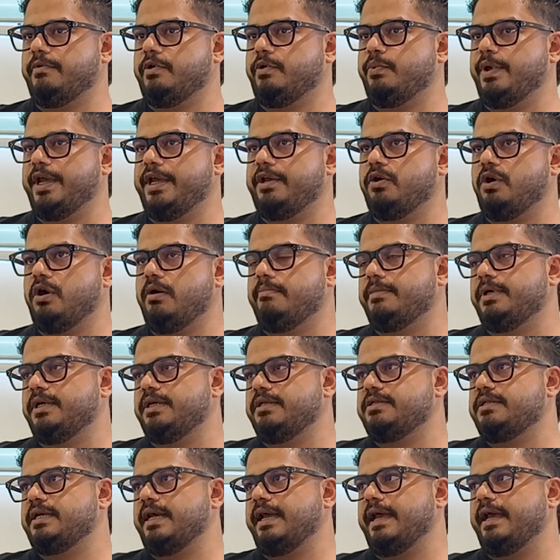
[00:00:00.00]
quick
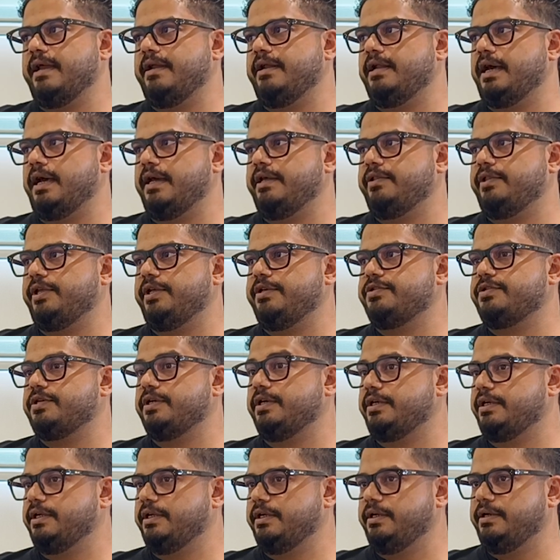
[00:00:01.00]
commerce, again, I think
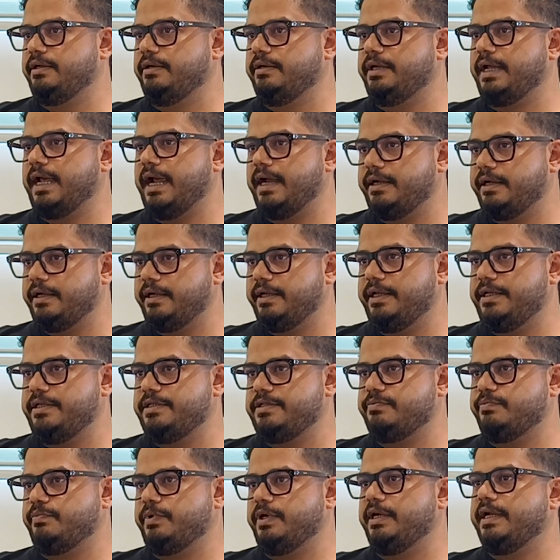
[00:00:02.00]
certain
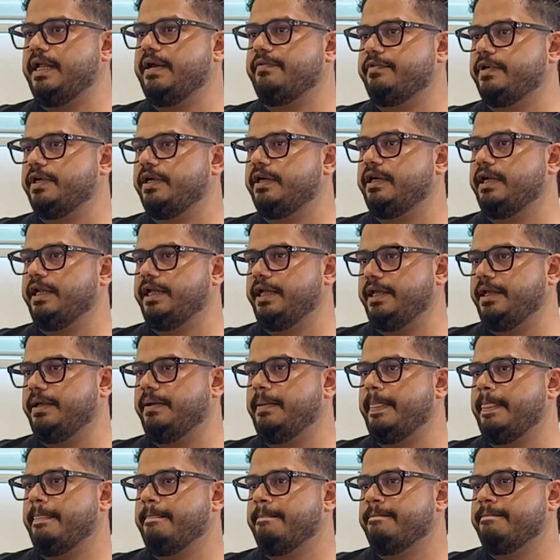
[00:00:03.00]
categories will
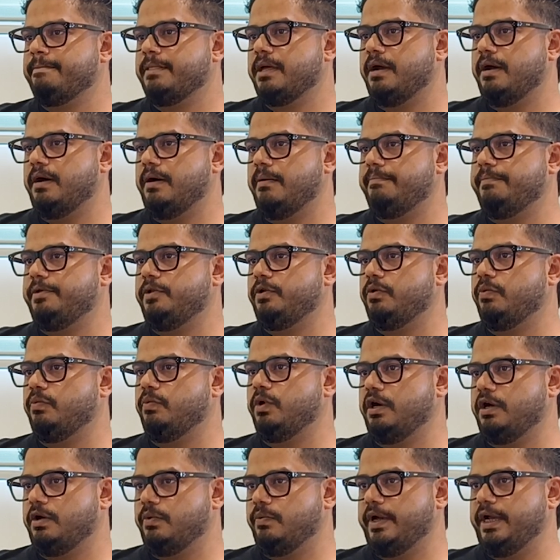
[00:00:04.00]
definitely
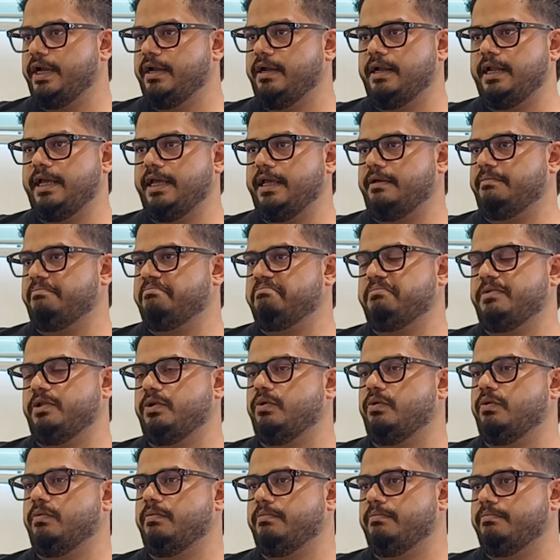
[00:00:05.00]
work well, like,
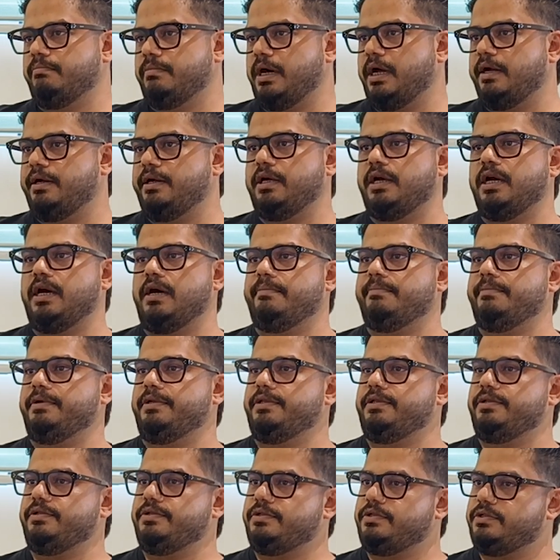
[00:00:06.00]

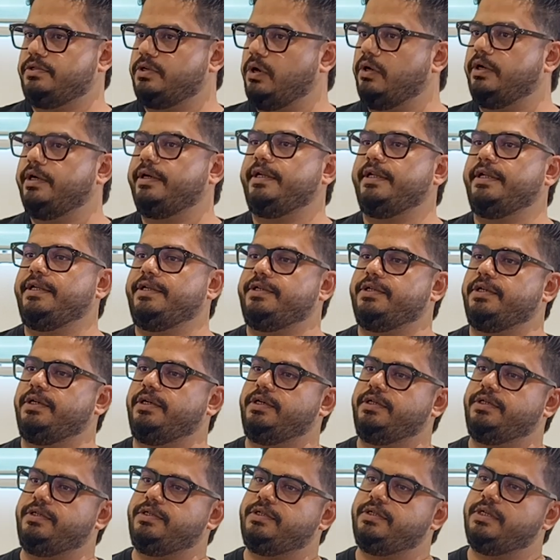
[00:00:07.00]
undergarments, solid
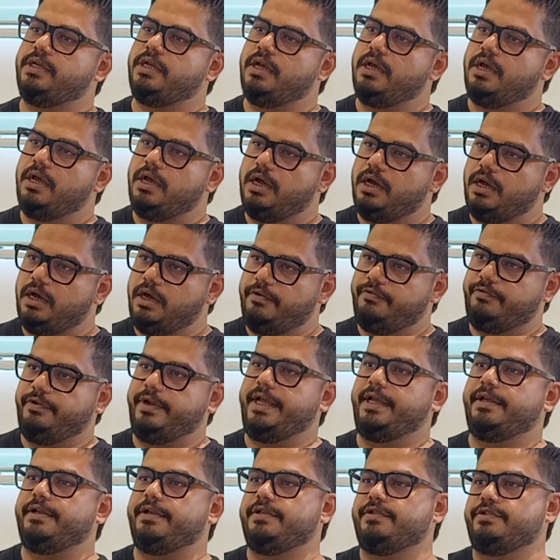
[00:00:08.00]
t-shirts,
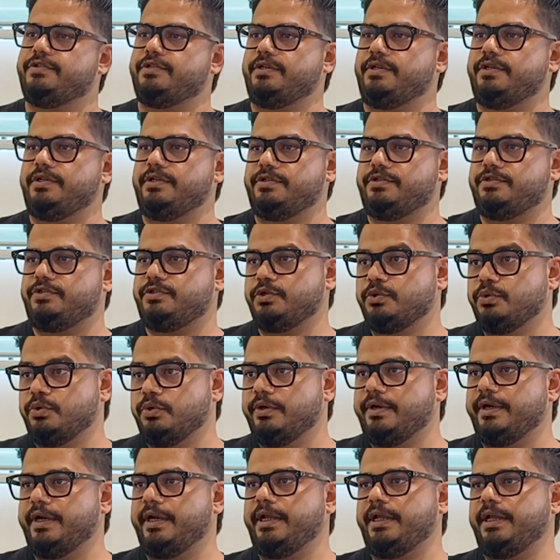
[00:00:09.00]
fragrances,
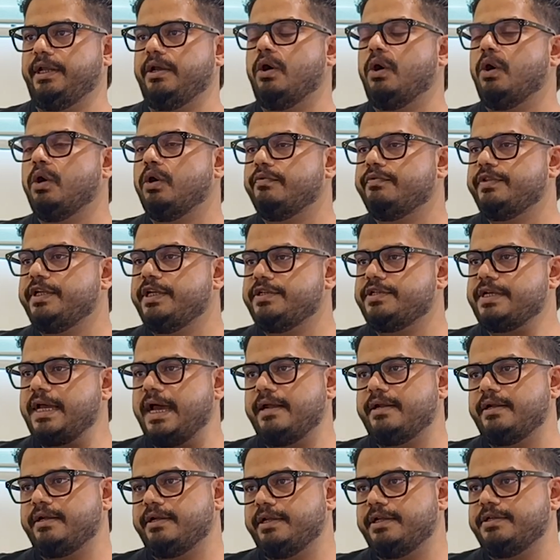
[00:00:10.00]
jewelry, all of these
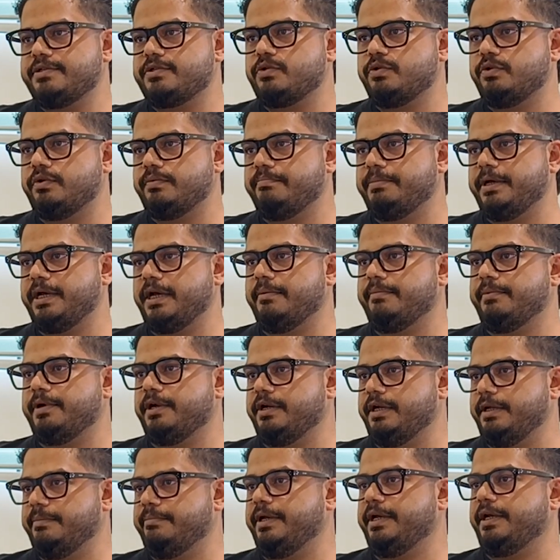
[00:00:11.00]
categories could become
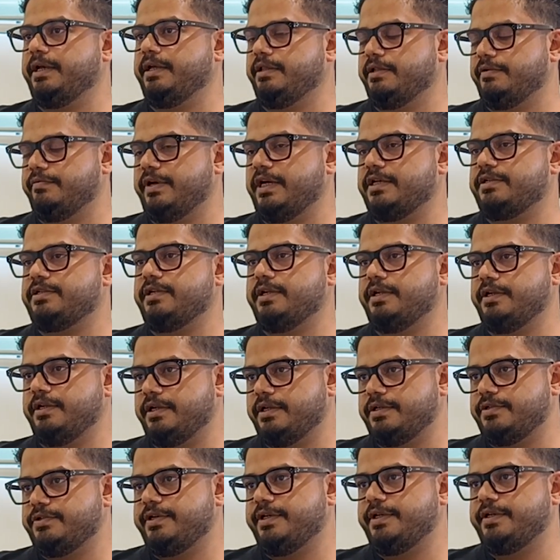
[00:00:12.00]
really big in the fashion
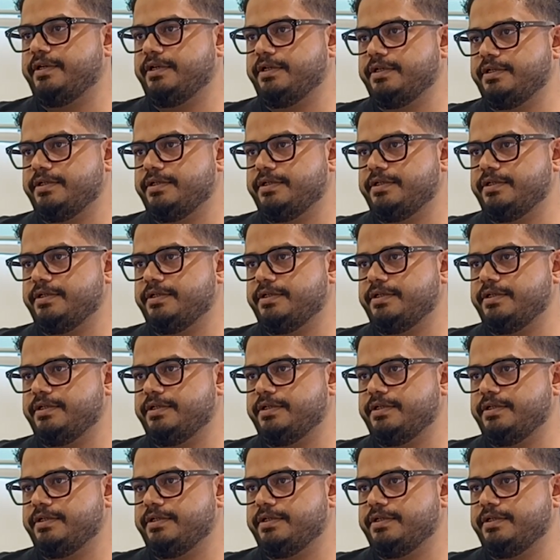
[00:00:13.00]
industry at